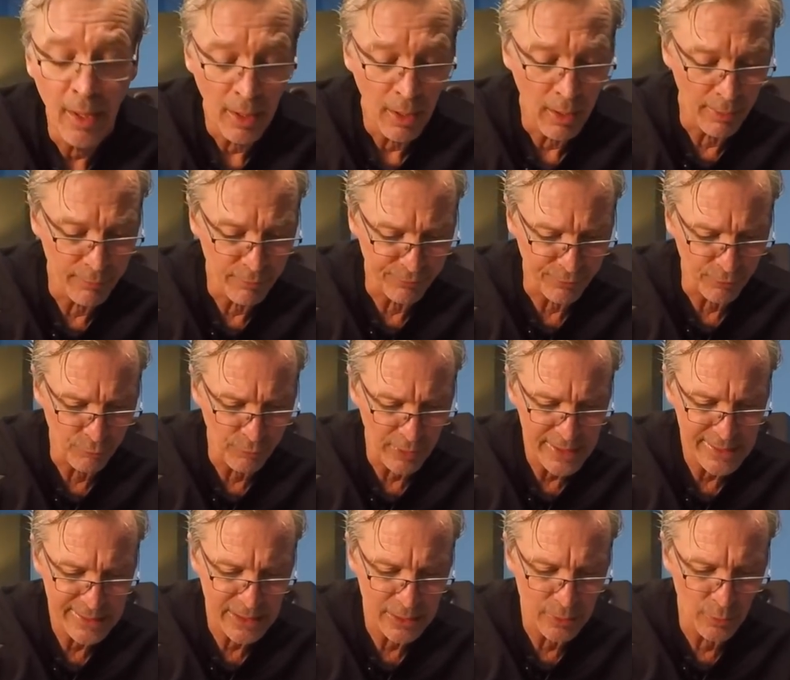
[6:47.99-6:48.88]
There's a
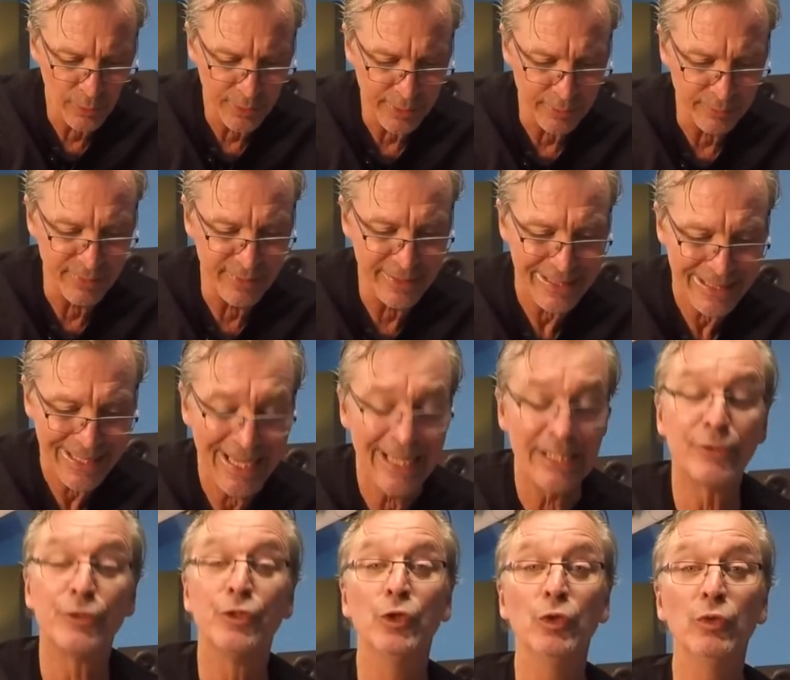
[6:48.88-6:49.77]
crazy chord here, D
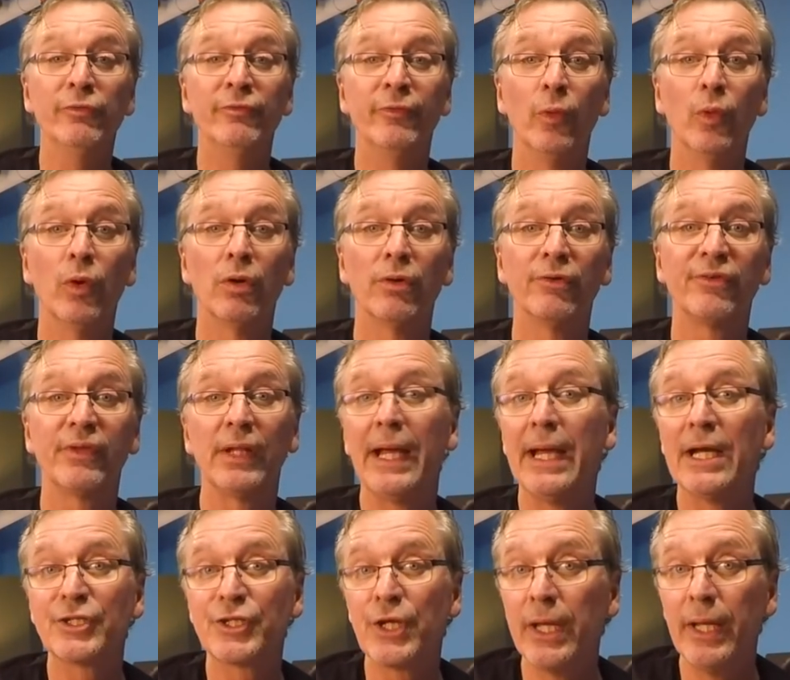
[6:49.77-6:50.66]
add
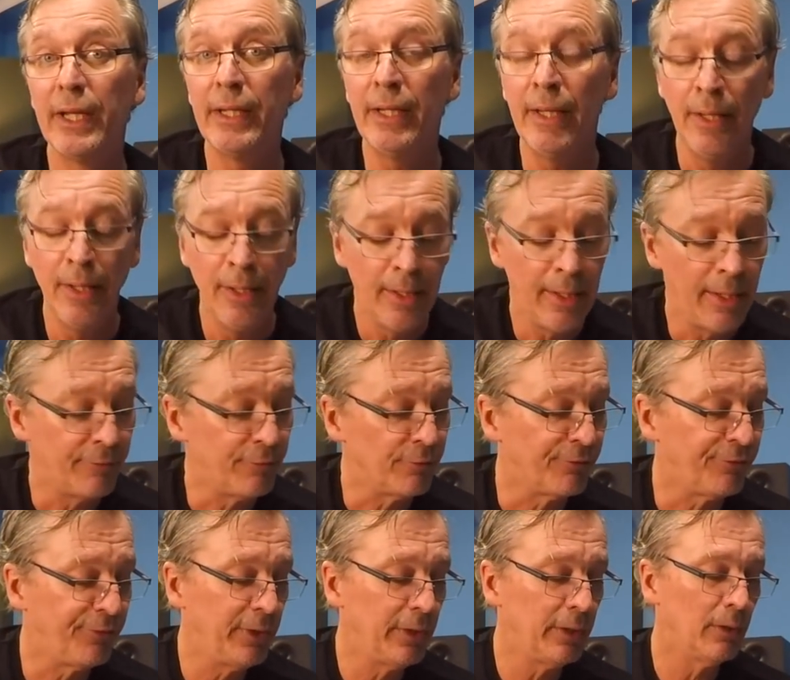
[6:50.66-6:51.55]
2/4/A, as you're
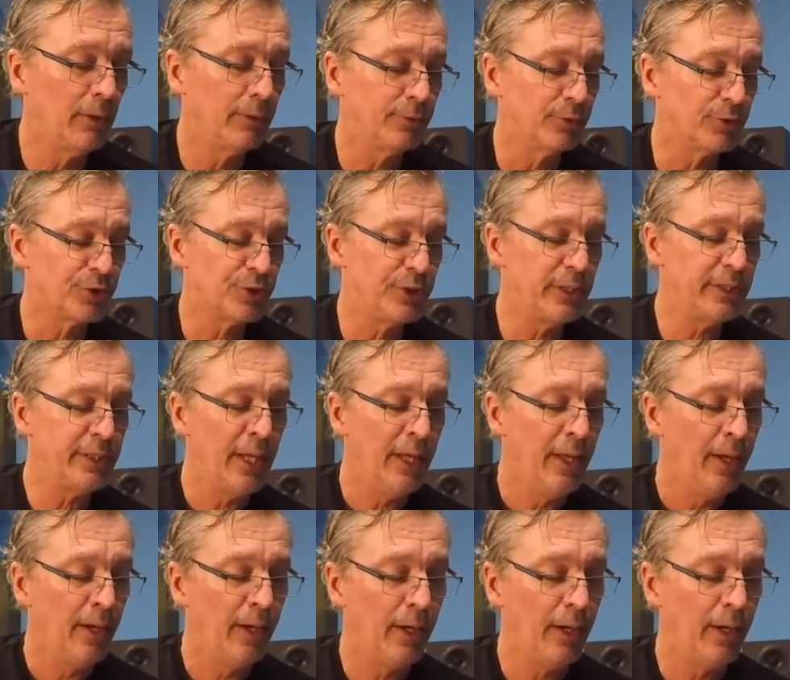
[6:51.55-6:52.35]
seeing on your sheet.